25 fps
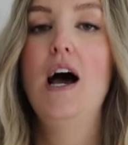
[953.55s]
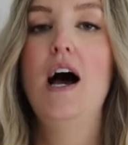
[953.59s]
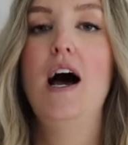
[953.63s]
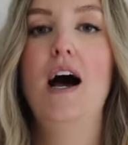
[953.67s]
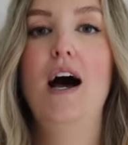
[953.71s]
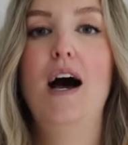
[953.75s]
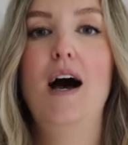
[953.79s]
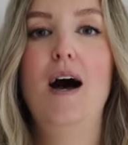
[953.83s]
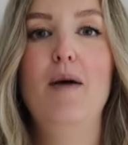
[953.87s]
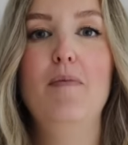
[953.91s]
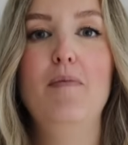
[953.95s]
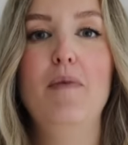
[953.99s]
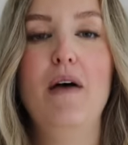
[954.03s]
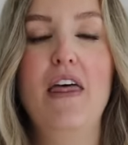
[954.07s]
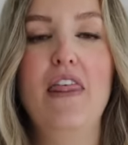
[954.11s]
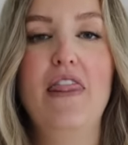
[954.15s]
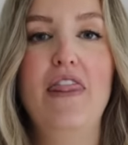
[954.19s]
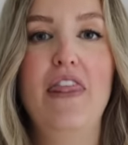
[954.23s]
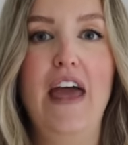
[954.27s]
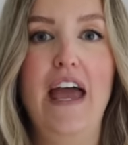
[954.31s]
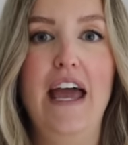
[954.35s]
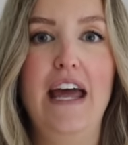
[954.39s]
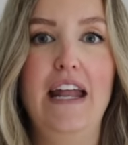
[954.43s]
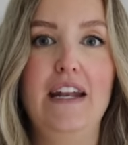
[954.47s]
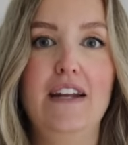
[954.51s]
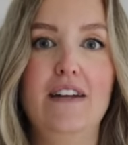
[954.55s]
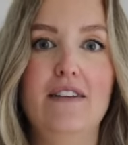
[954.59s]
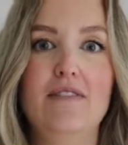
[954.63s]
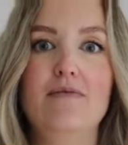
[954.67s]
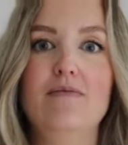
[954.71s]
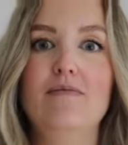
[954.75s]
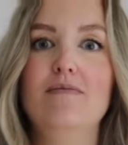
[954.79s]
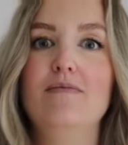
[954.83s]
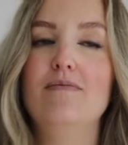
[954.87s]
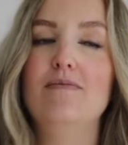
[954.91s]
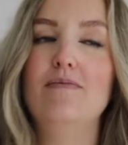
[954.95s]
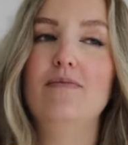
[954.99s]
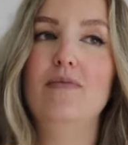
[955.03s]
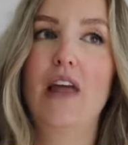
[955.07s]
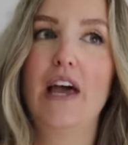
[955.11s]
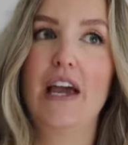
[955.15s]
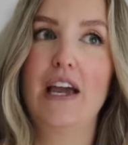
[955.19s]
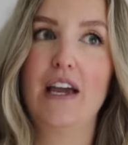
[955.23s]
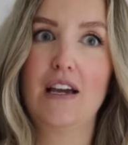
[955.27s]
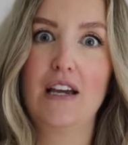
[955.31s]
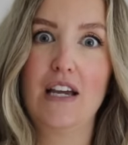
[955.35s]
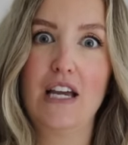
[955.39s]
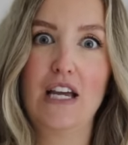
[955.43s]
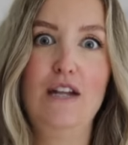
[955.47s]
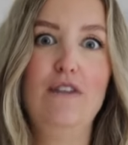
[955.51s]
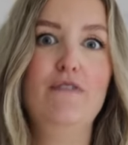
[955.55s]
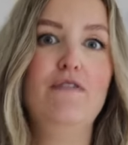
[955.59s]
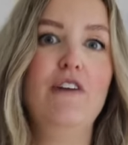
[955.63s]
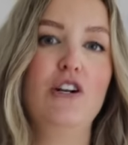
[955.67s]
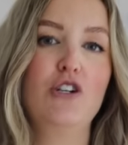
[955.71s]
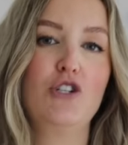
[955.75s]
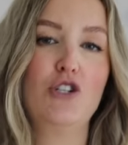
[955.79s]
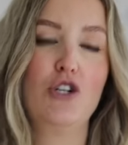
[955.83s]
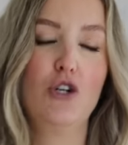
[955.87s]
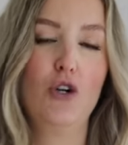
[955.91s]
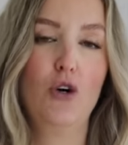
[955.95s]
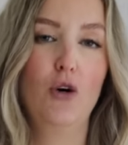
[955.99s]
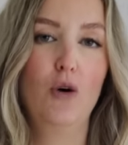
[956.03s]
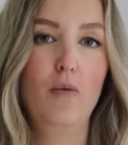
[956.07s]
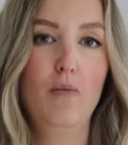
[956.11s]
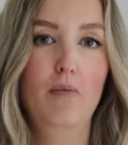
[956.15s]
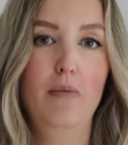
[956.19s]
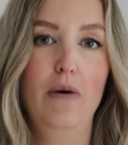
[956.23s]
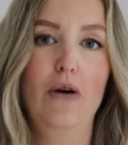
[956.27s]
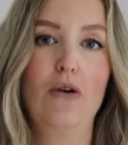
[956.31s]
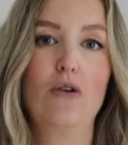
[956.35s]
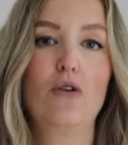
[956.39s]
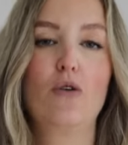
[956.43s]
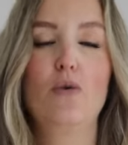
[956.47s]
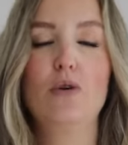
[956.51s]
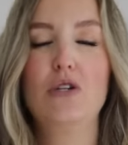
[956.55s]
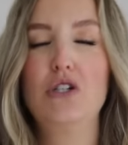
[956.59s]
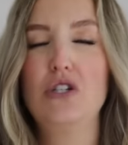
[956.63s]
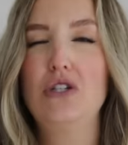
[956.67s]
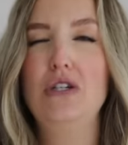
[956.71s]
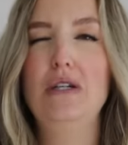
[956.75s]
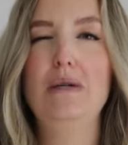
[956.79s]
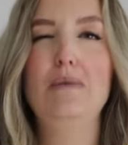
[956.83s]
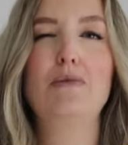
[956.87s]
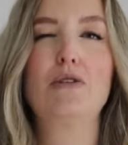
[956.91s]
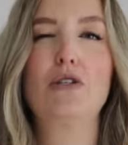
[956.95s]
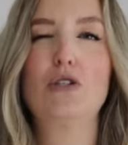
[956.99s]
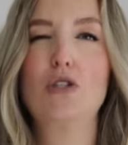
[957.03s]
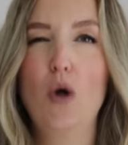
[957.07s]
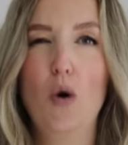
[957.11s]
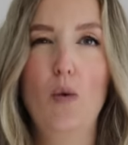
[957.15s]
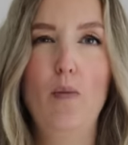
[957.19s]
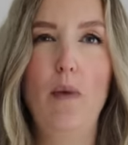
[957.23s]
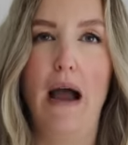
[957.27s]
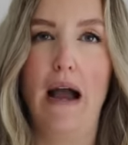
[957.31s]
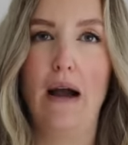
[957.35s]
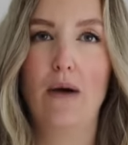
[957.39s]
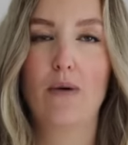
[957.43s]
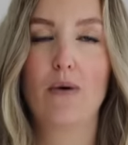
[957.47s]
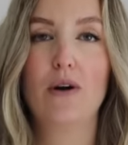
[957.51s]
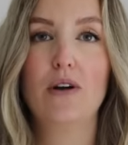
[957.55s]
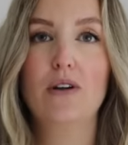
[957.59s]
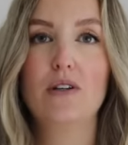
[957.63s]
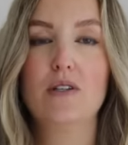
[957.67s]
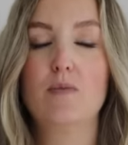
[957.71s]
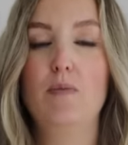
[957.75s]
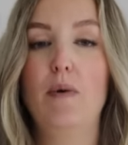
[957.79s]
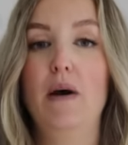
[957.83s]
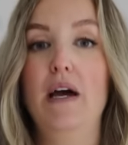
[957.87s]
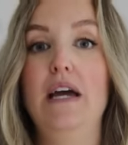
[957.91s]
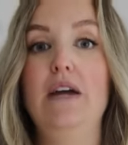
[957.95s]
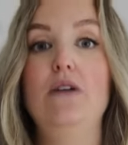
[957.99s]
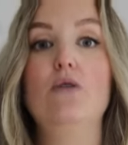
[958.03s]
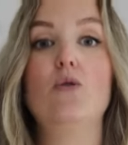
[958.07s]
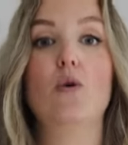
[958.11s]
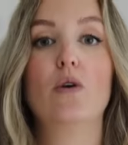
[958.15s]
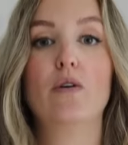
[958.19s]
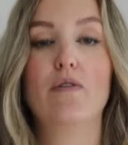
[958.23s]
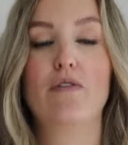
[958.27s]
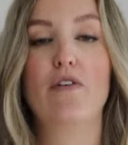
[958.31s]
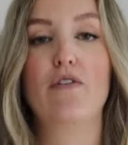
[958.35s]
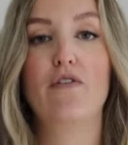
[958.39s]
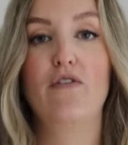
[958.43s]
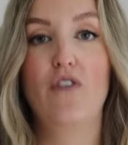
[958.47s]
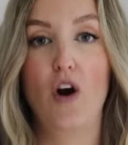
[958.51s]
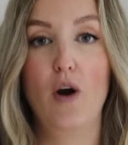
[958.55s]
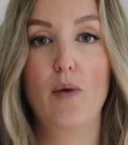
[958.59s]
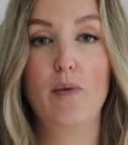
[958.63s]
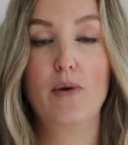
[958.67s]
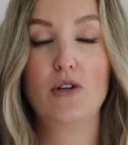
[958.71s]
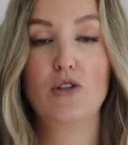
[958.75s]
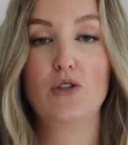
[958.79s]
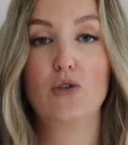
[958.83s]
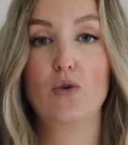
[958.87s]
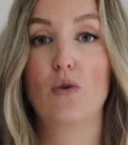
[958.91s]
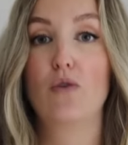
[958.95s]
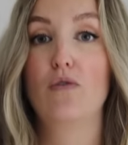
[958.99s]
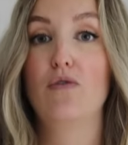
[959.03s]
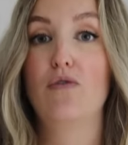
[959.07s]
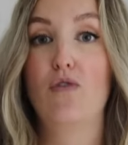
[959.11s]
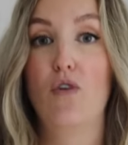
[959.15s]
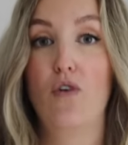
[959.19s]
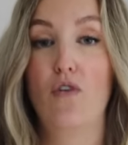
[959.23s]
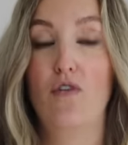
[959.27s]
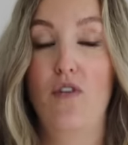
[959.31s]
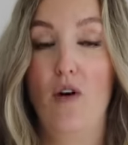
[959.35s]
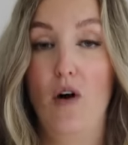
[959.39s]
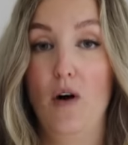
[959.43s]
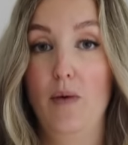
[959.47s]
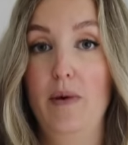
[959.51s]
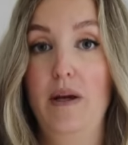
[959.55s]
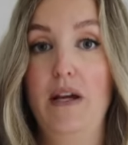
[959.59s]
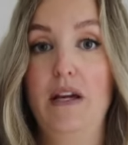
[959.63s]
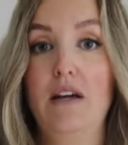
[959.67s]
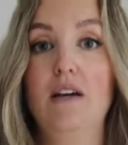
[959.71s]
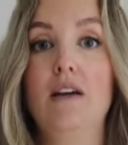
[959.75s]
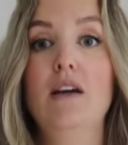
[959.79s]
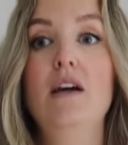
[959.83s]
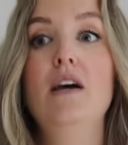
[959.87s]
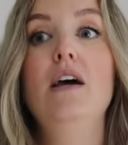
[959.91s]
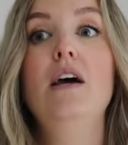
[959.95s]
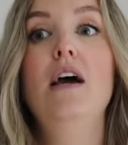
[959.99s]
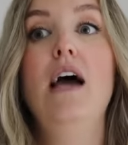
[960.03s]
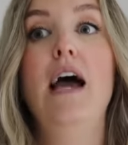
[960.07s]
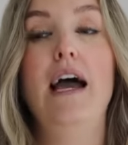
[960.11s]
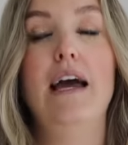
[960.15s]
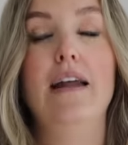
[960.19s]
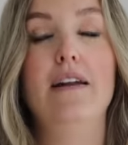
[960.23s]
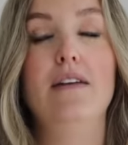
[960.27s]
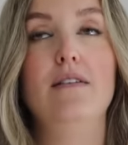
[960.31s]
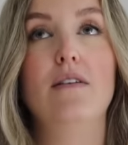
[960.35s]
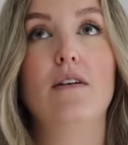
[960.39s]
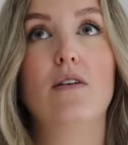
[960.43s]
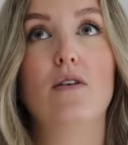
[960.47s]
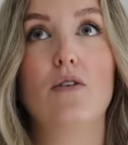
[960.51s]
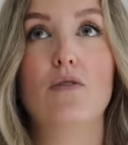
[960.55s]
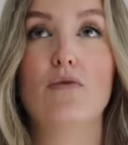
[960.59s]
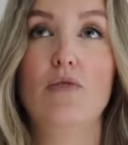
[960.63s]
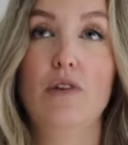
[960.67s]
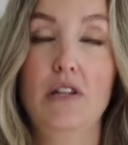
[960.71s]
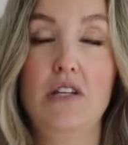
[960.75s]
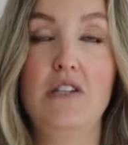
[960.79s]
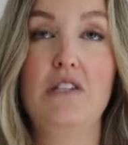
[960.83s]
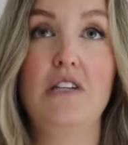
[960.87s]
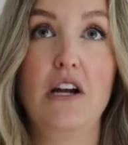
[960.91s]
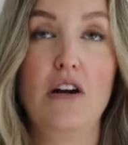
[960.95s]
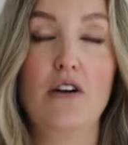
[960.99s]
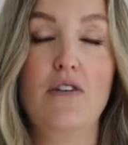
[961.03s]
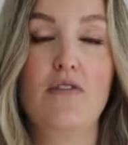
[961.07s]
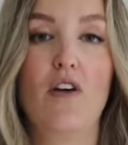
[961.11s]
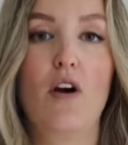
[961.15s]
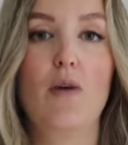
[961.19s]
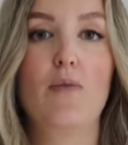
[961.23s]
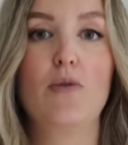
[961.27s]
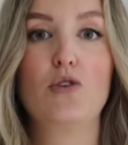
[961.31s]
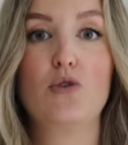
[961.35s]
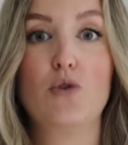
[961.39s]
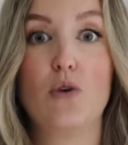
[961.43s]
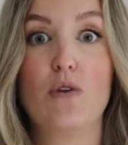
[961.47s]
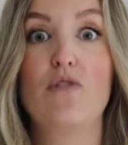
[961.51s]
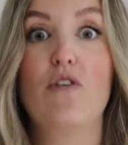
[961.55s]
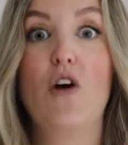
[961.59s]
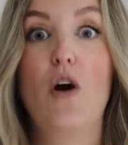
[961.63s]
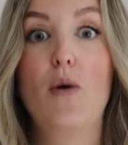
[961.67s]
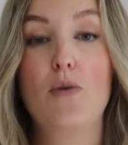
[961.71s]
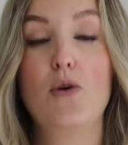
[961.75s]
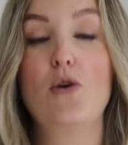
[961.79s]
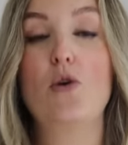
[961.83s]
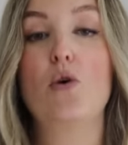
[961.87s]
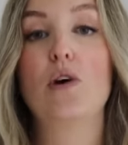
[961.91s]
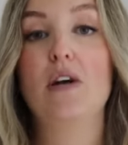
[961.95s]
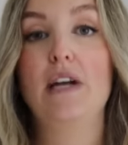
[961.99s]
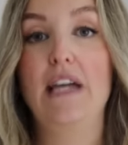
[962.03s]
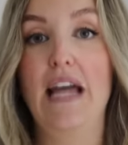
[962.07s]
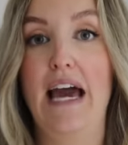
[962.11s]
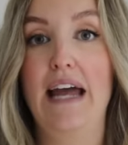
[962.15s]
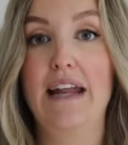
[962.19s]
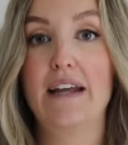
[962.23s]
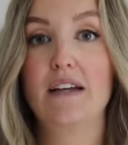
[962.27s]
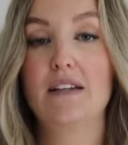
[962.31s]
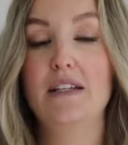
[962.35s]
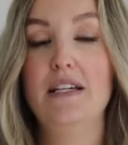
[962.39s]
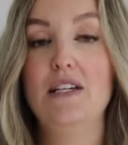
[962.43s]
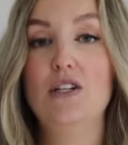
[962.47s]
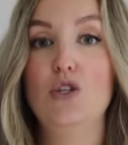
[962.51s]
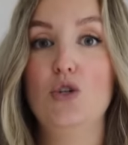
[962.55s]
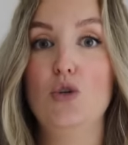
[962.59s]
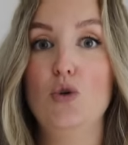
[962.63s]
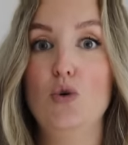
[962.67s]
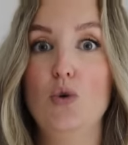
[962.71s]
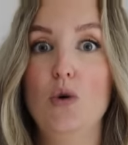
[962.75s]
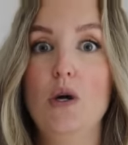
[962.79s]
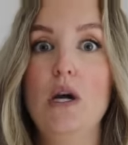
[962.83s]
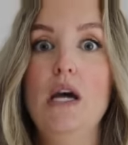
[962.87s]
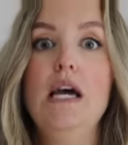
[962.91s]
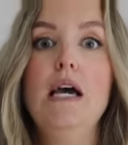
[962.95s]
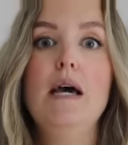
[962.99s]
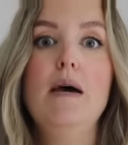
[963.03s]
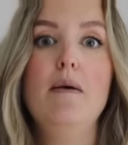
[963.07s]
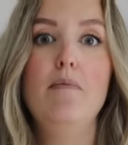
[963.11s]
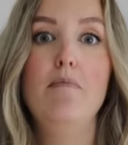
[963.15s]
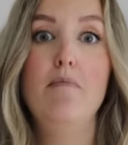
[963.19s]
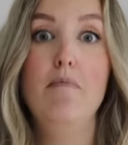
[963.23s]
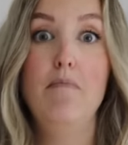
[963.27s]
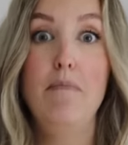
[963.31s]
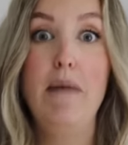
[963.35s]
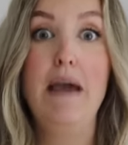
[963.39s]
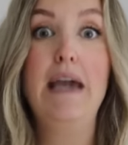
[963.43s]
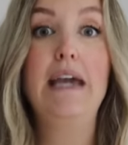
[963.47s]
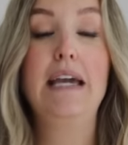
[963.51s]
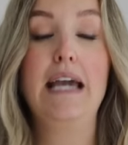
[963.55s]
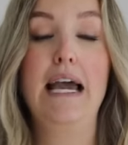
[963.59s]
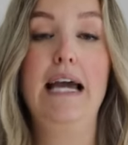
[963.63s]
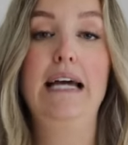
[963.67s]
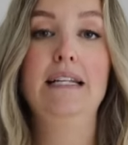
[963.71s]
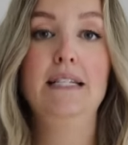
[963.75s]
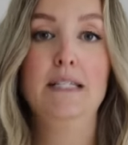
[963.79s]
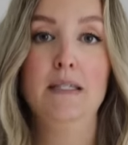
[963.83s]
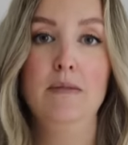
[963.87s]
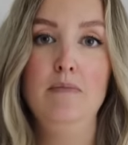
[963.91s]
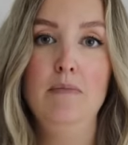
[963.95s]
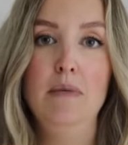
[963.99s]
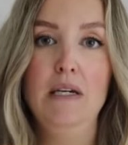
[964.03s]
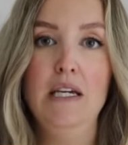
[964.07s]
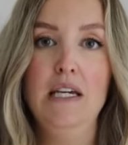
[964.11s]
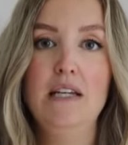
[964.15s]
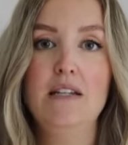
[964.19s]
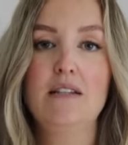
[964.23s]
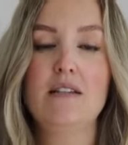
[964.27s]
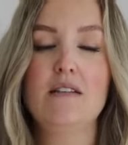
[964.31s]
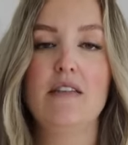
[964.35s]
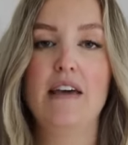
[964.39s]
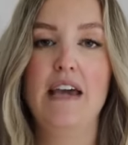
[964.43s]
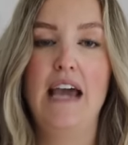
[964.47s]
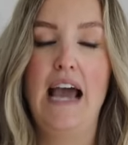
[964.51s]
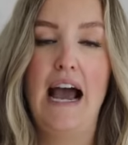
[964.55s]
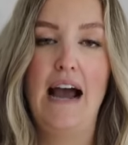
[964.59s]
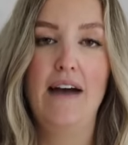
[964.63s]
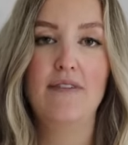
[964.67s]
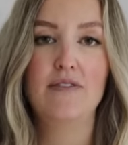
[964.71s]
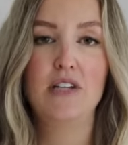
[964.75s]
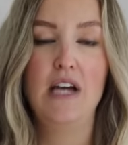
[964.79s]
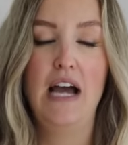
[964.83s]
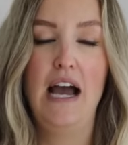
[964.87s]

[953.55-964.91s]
than like conventional milk, which seems so backwards, but in order for farmers who are farming and or really dairy farmers who are farming organically to make ends meet, they have to